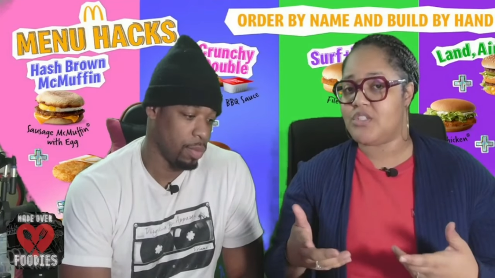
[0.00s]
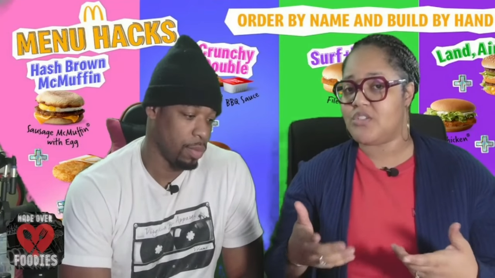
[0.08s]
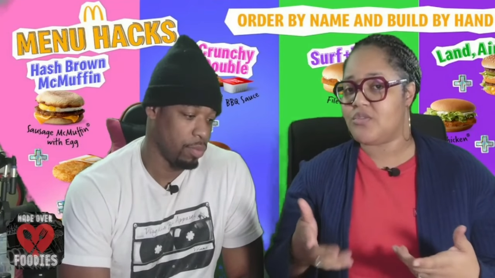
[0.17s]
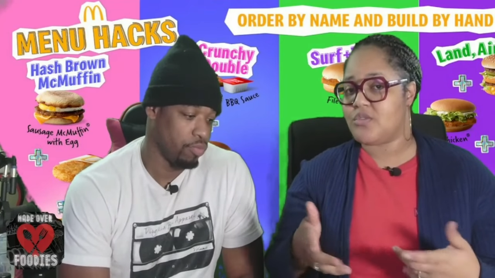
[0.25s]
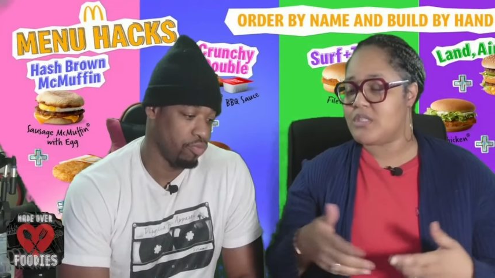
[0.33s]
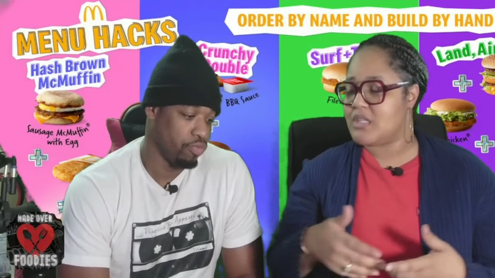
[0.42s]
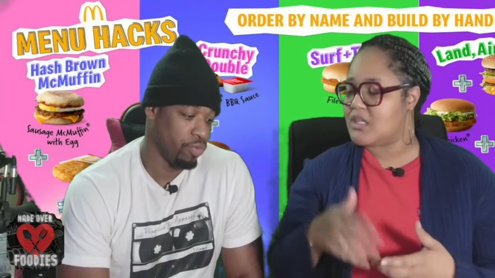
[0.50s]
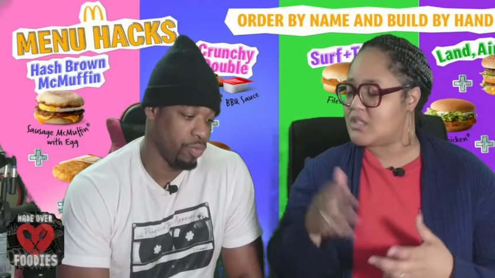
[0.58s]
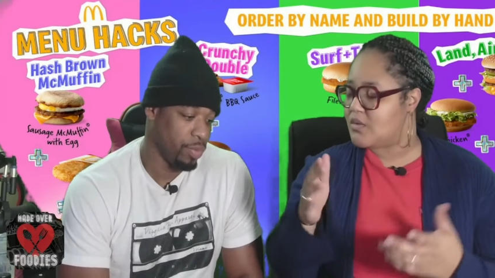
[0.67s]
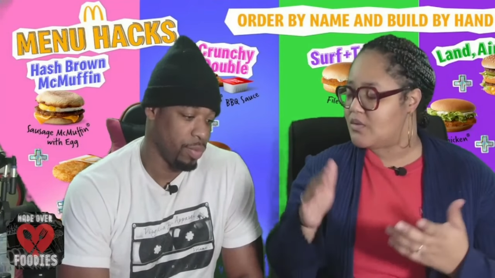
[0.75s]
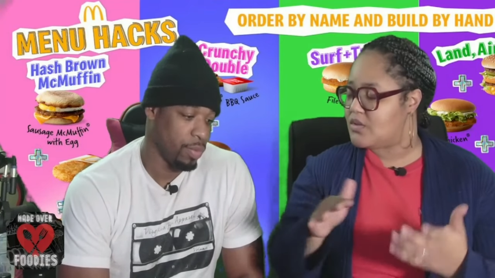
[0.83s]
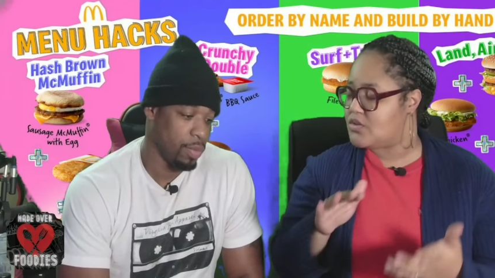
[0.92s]
Speaker 1: of course, takes
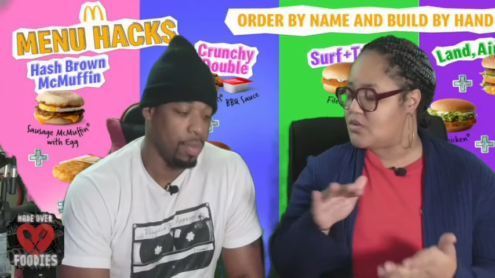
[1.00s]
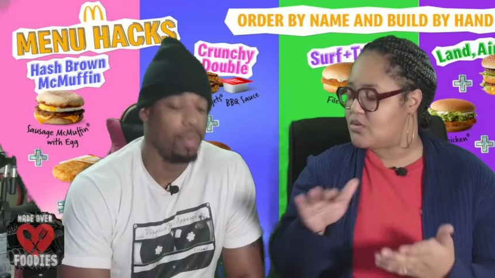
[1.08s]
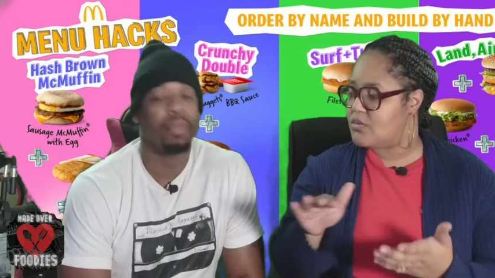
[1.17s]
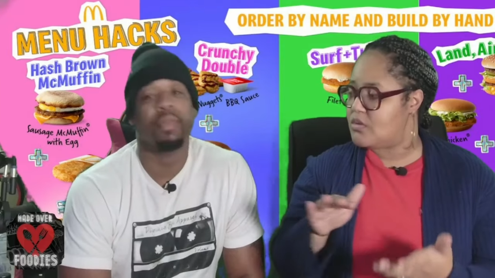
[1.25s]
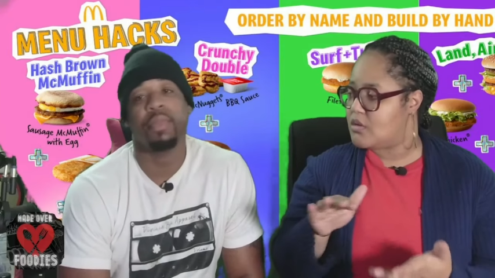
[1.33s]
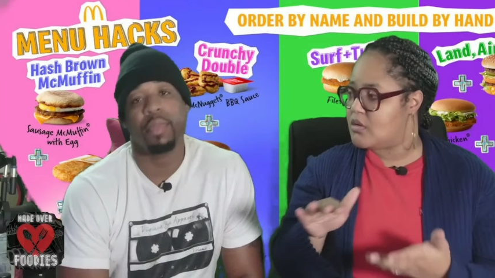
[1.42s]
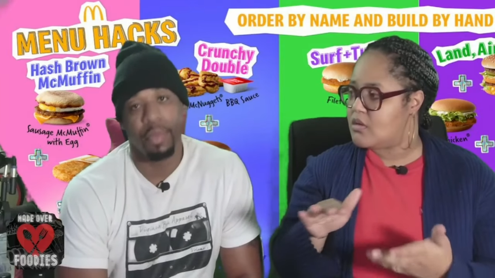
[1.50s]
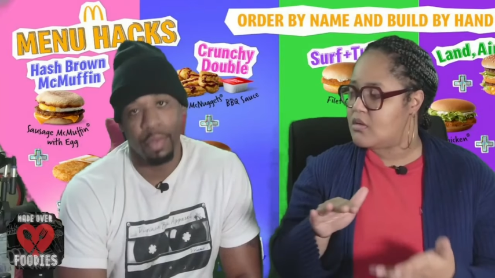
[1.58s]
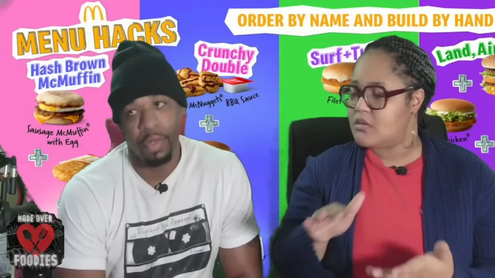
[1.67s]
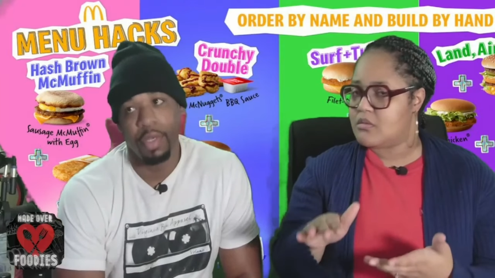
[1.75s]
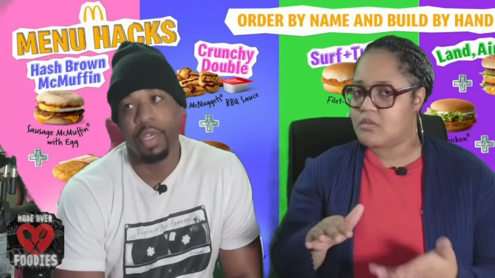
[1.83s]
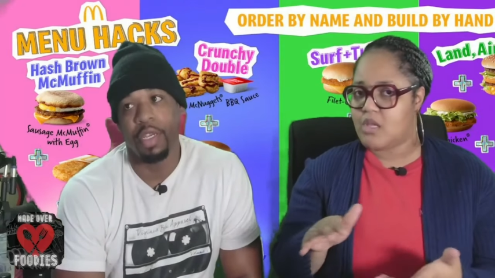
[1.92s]
over the two
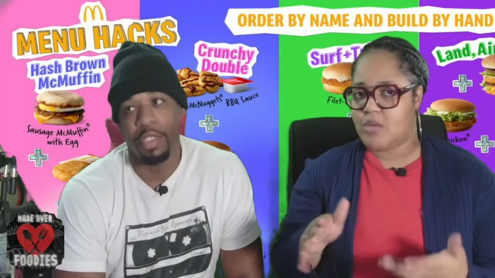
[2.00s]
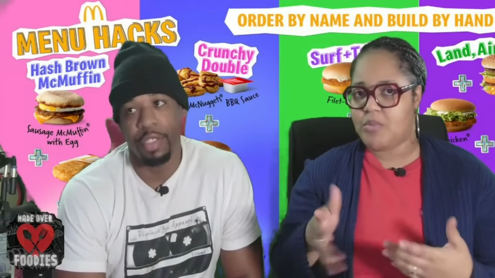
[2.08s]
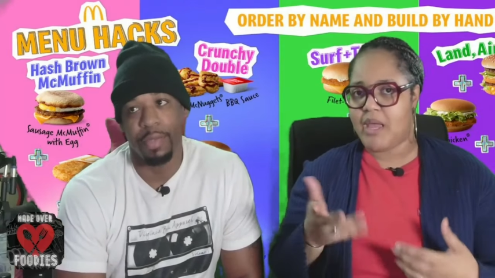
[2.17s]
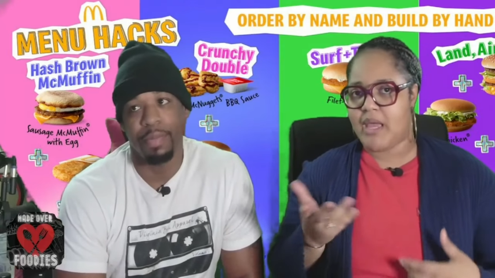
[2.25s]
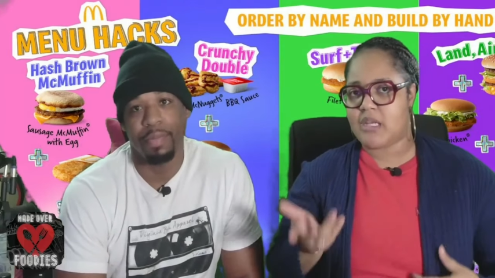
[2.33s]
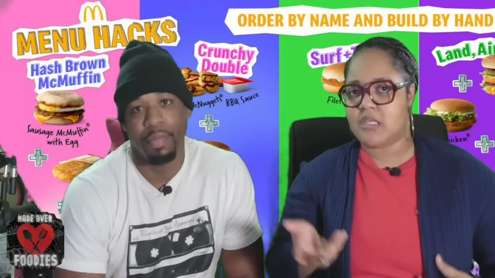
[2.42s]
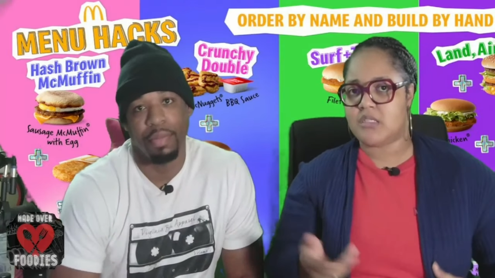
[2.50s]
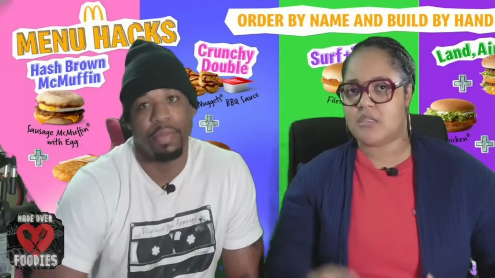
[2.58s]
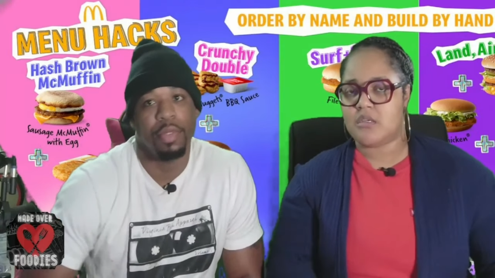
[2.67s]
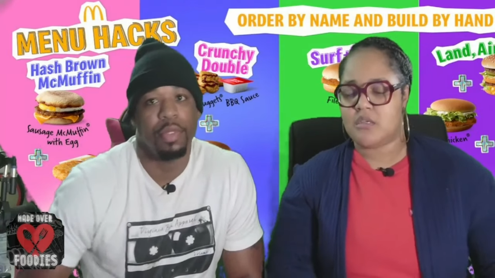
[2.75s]
gotcha. patties.